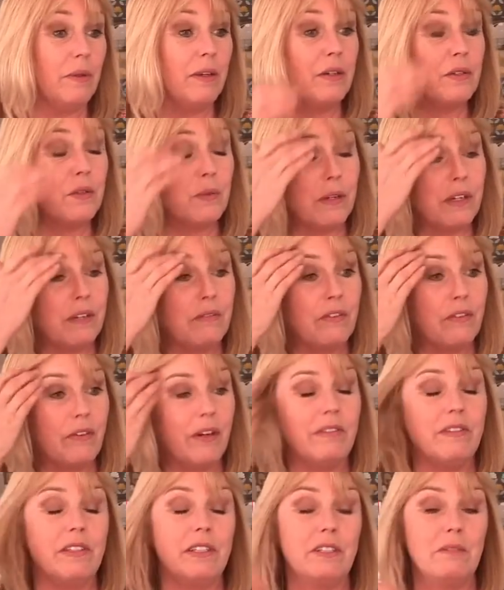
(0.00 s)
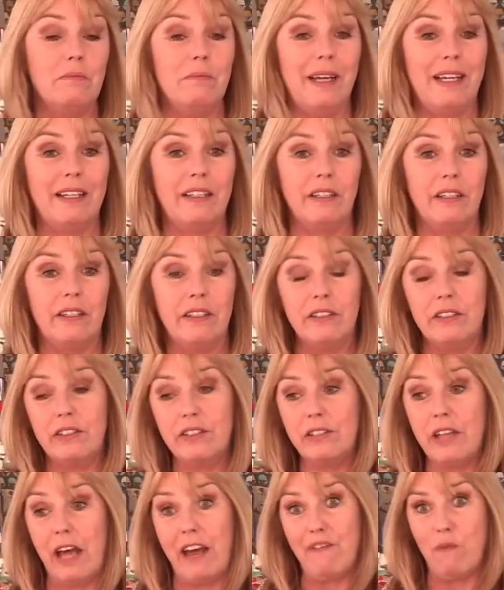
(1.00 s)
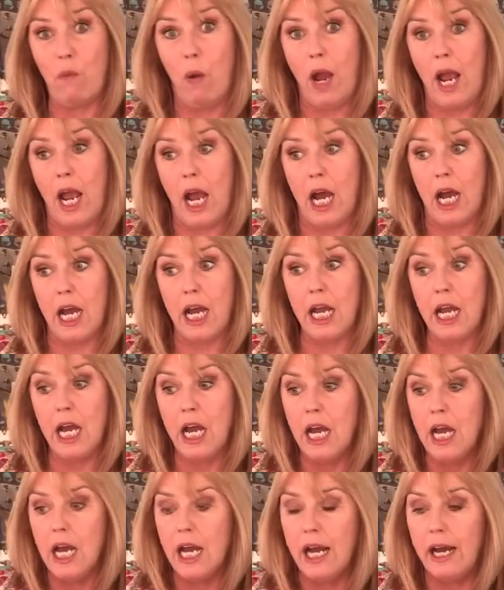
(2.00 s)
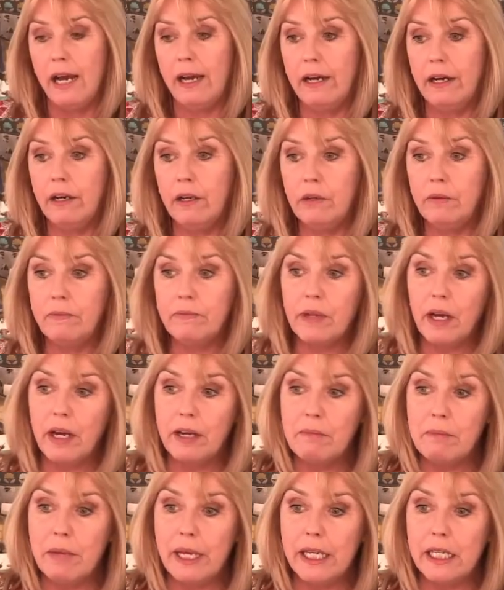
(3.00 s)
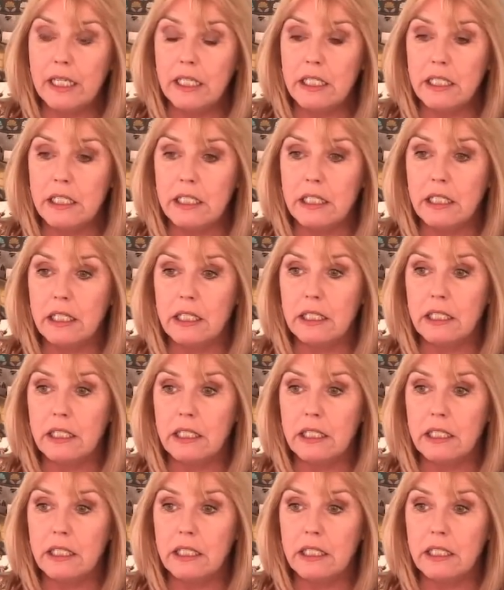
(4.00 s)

When I was working for Crafters Companion, just FYI, um, I made